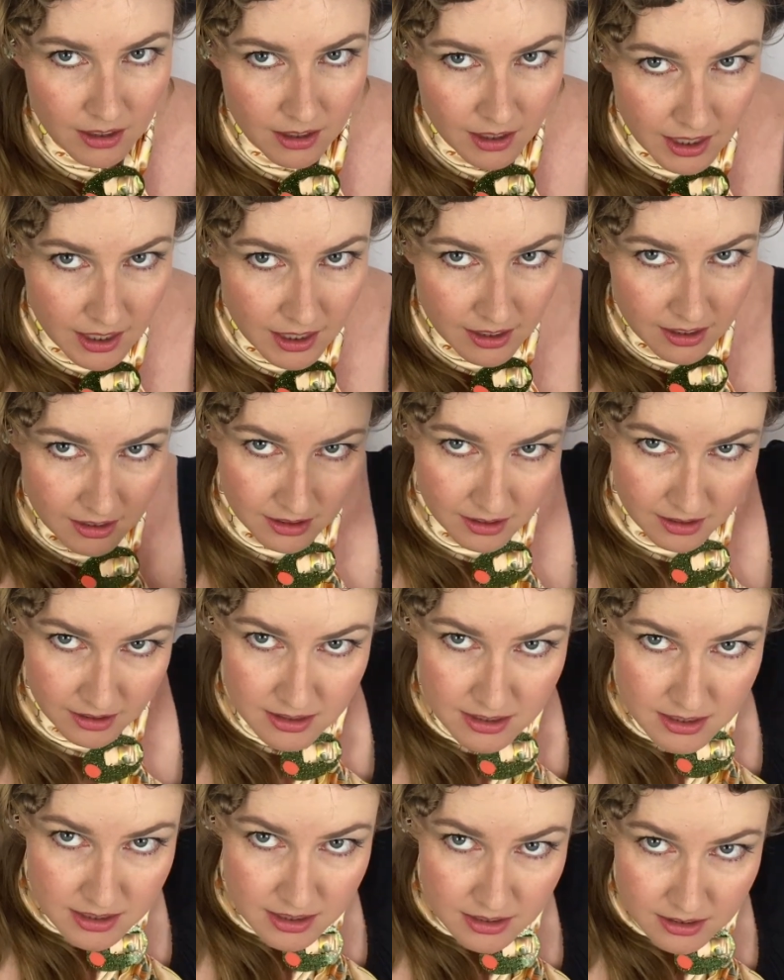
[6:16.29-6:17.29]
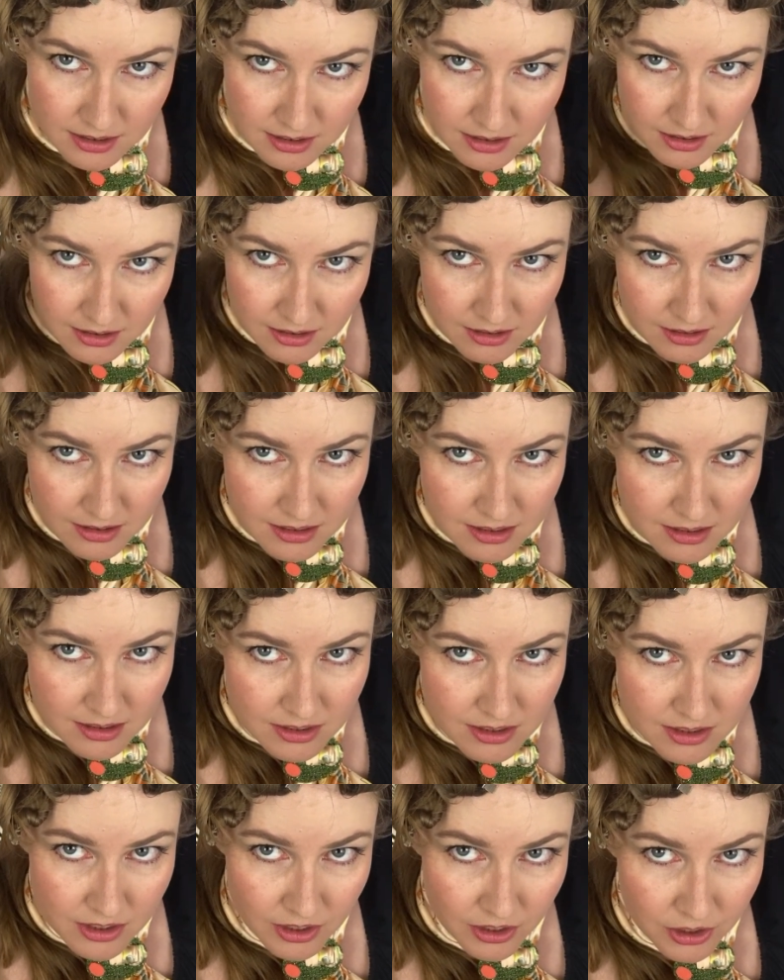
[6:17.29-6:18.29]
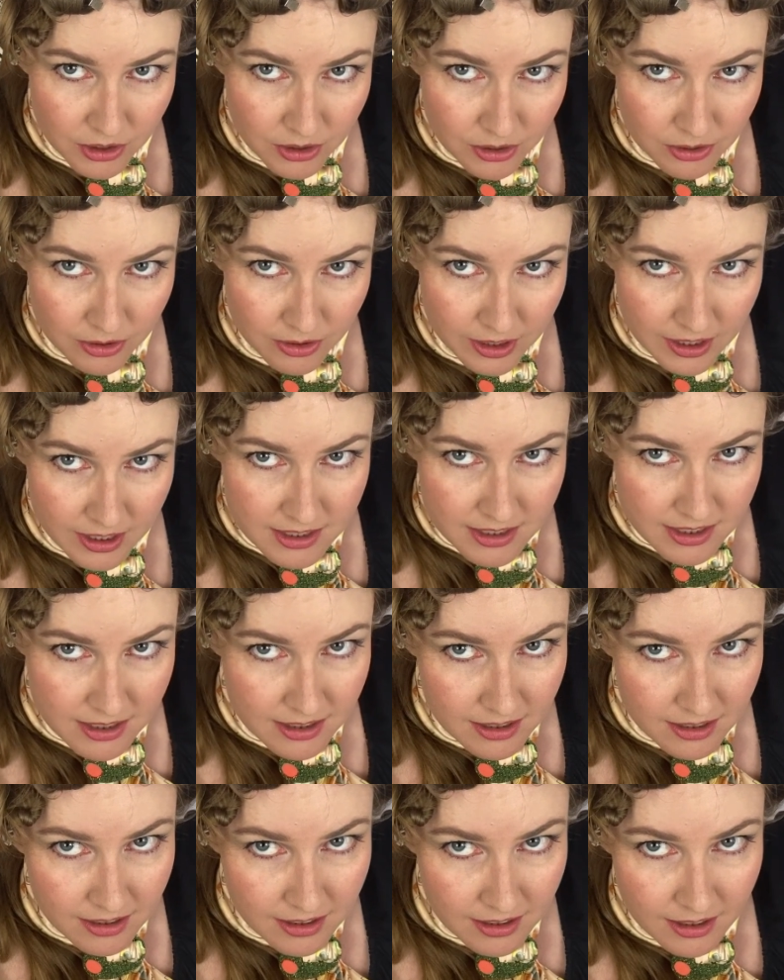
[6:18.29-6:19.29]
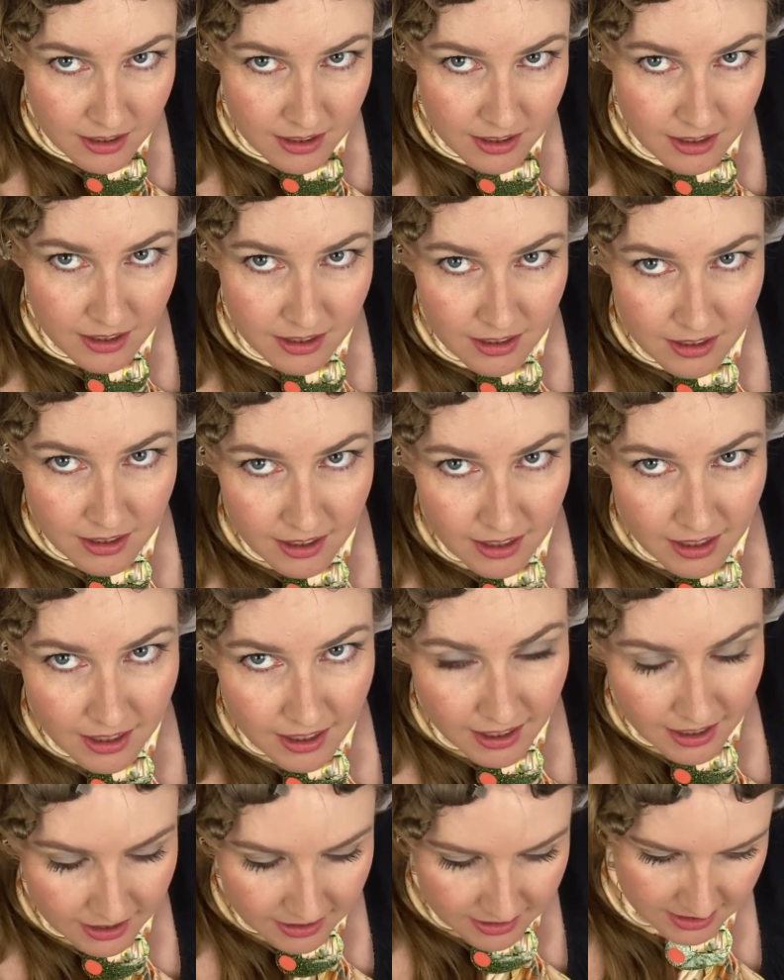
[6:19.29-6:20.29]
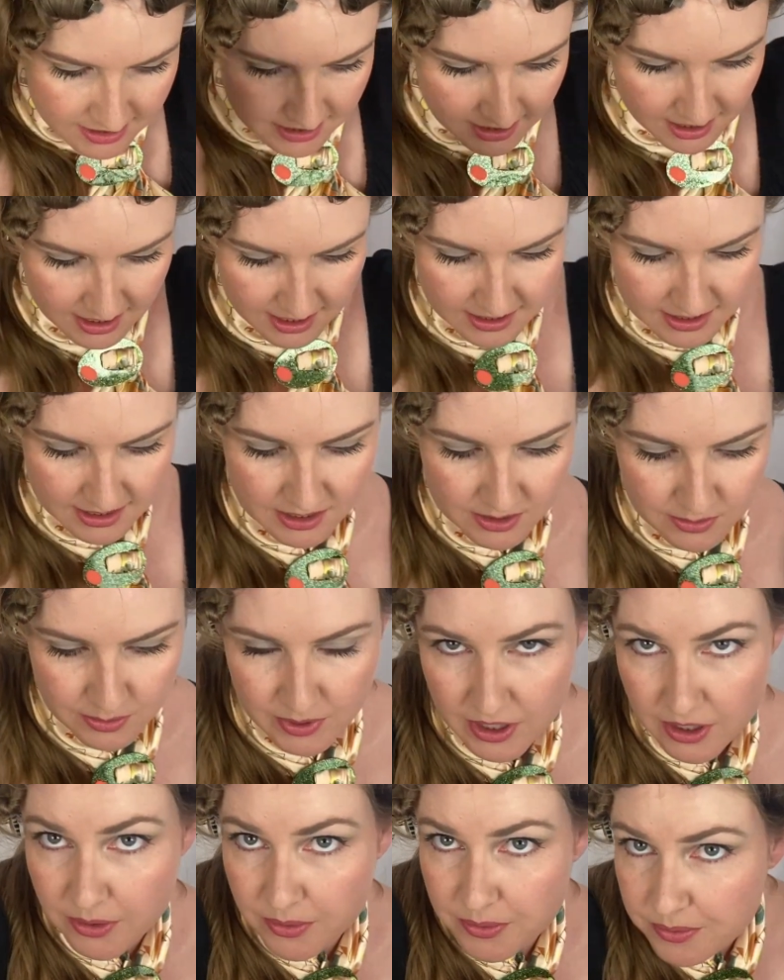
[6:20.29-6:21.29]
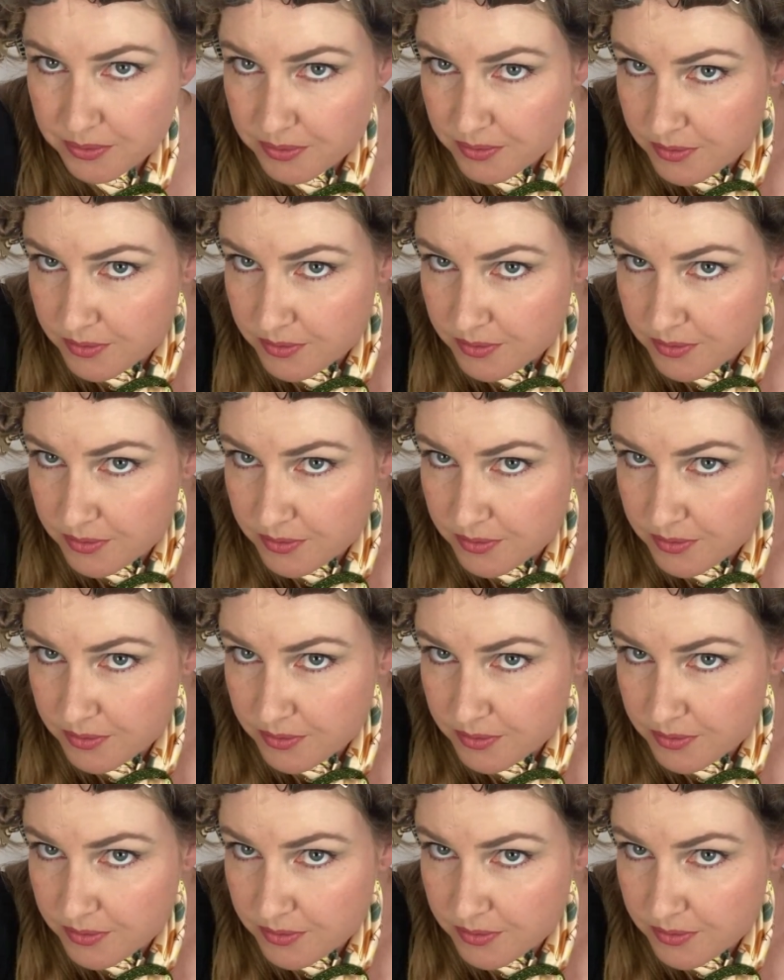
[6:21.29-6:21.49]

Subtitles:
and secure it at the sides as well.